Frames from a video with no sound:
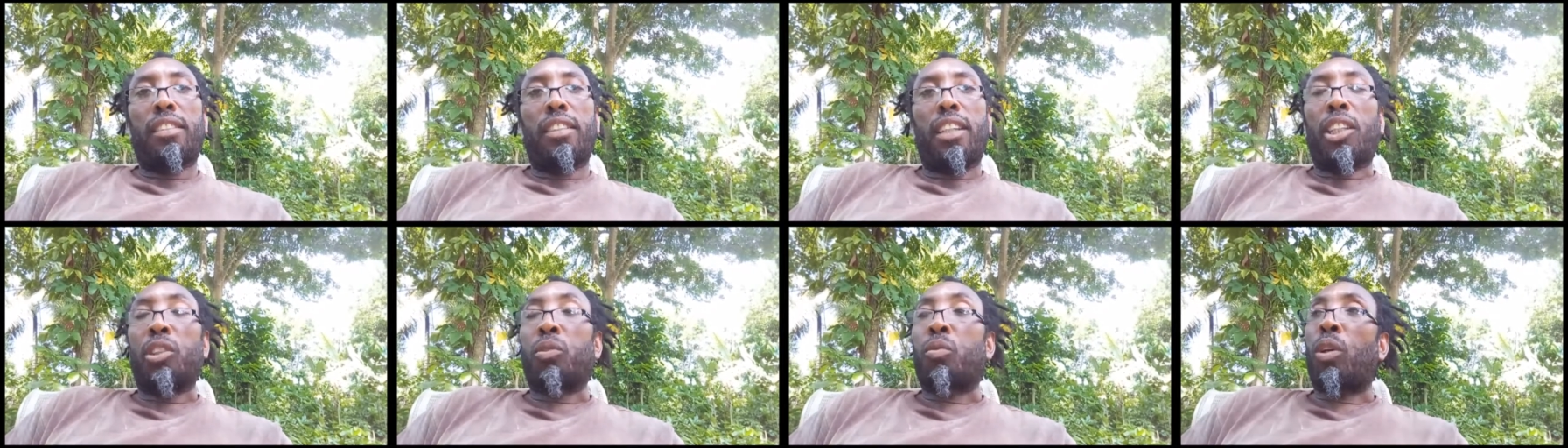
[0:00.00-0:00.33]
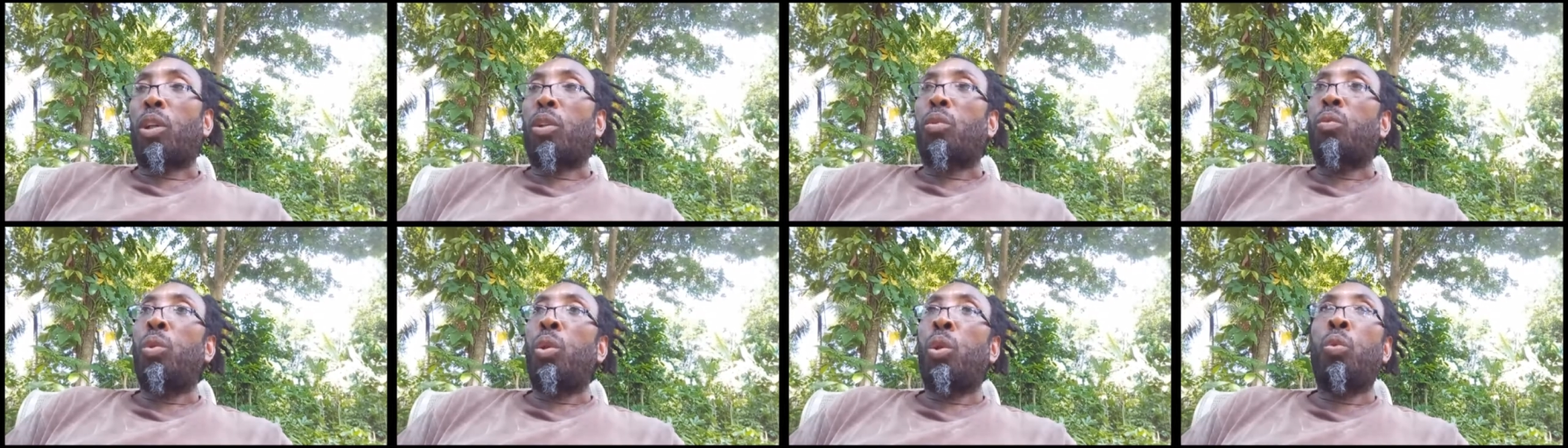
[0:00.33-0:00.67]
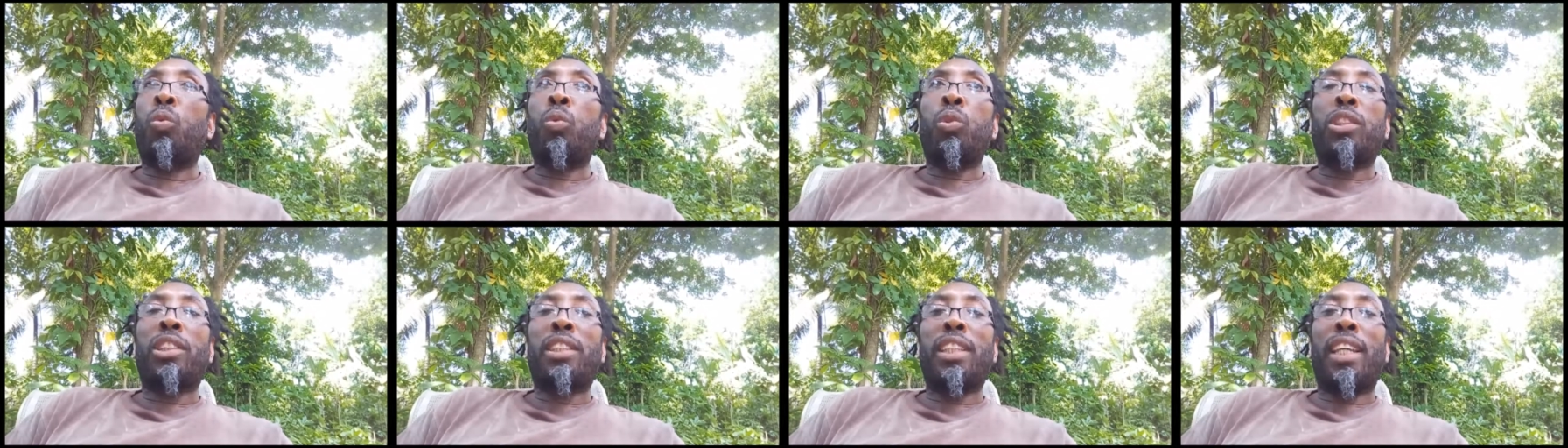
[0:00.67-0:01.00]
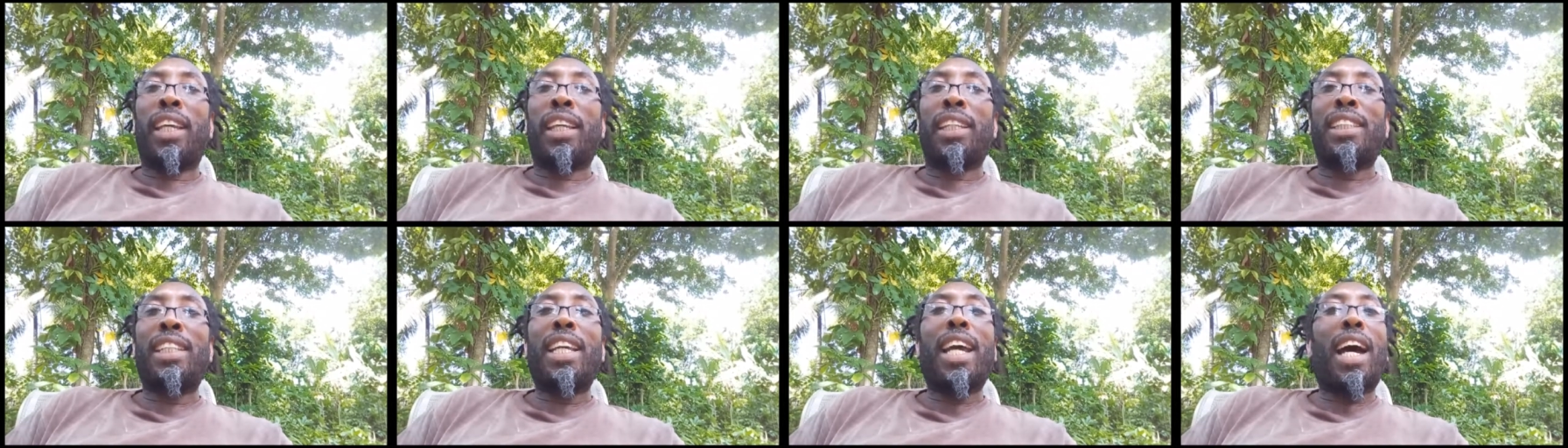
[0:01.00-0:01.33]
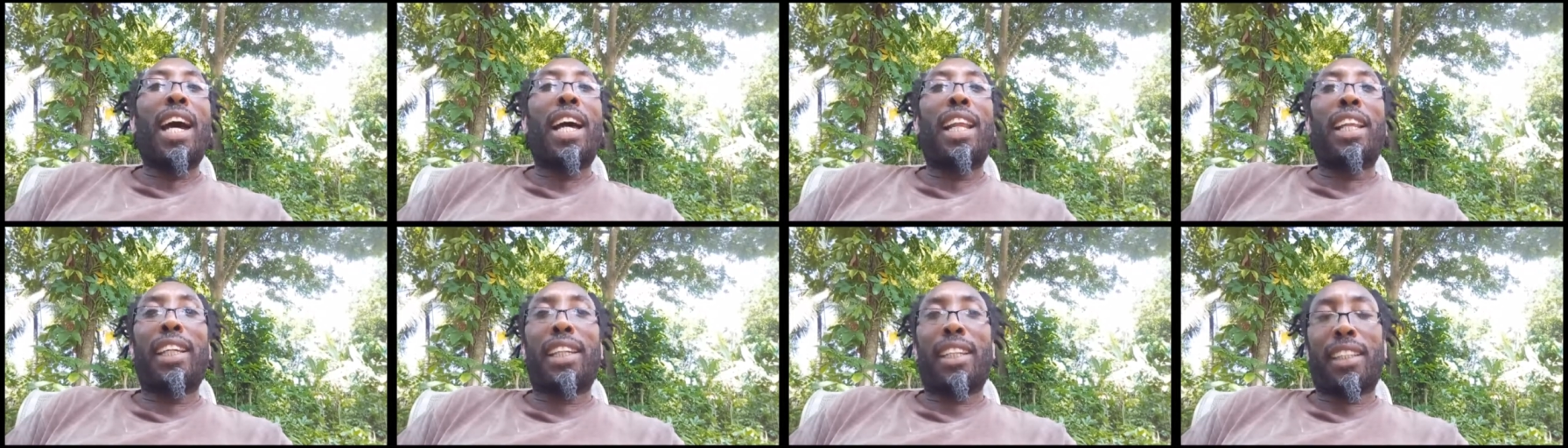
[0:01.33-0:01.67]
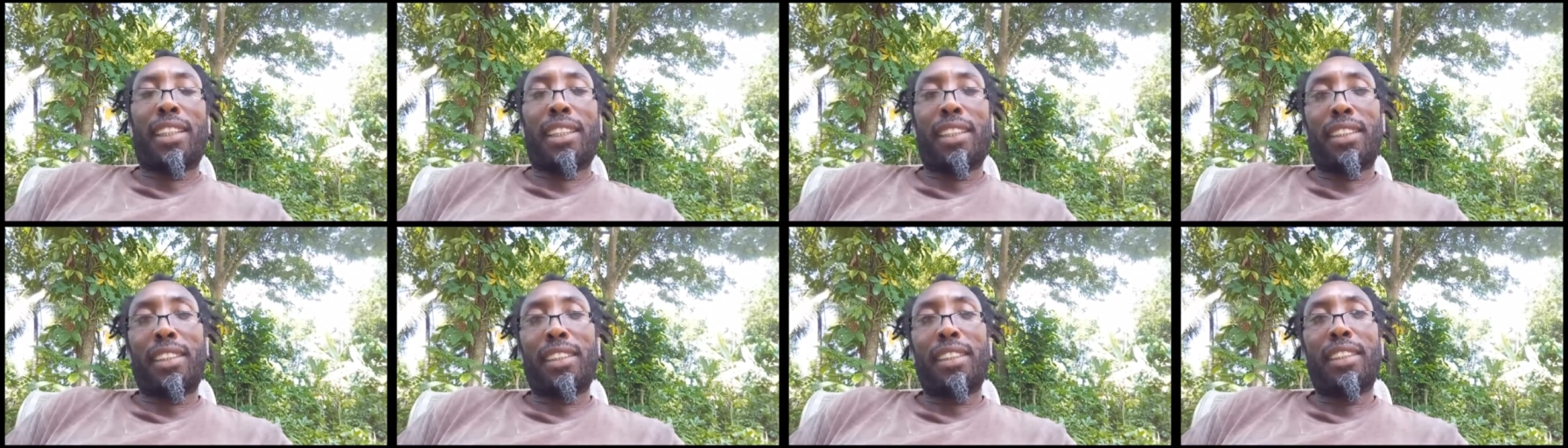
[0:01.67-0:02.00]
as what we would say garlic
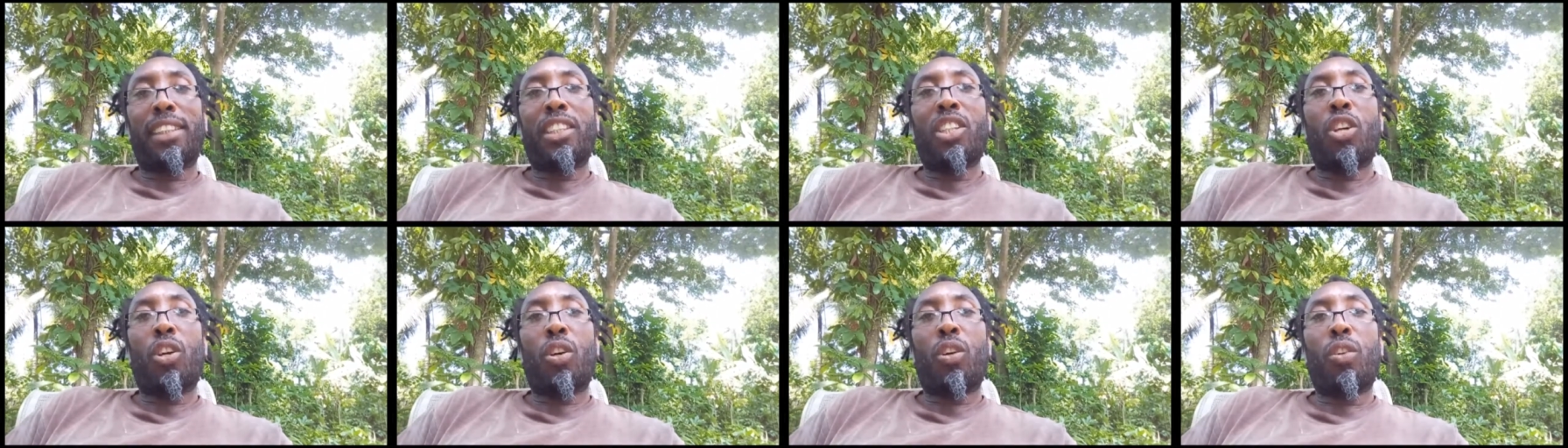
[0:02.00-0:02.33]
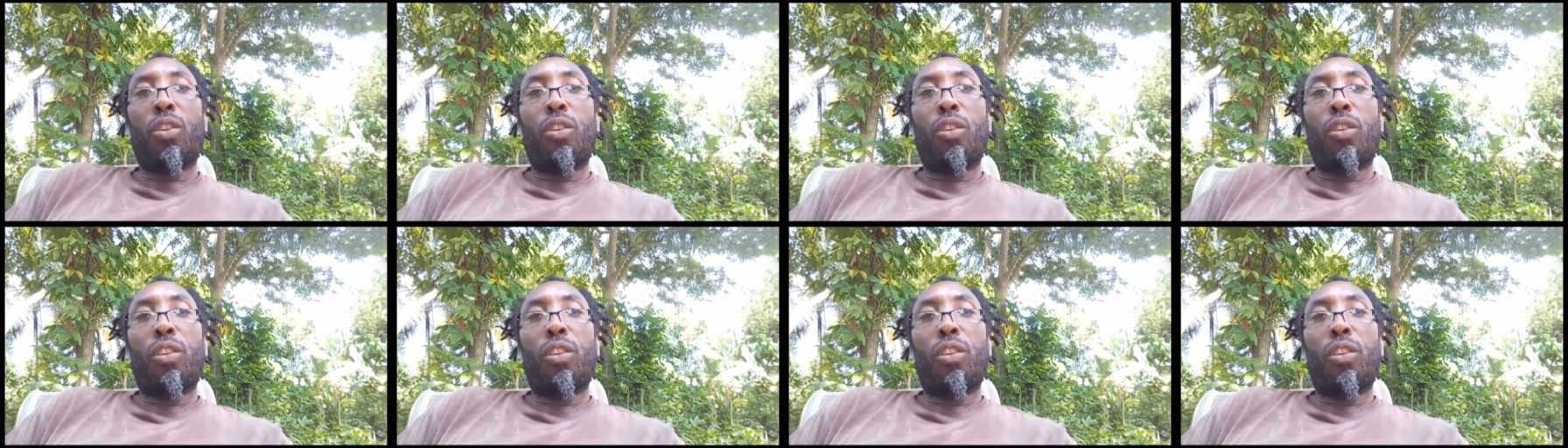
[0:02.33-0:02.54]
you know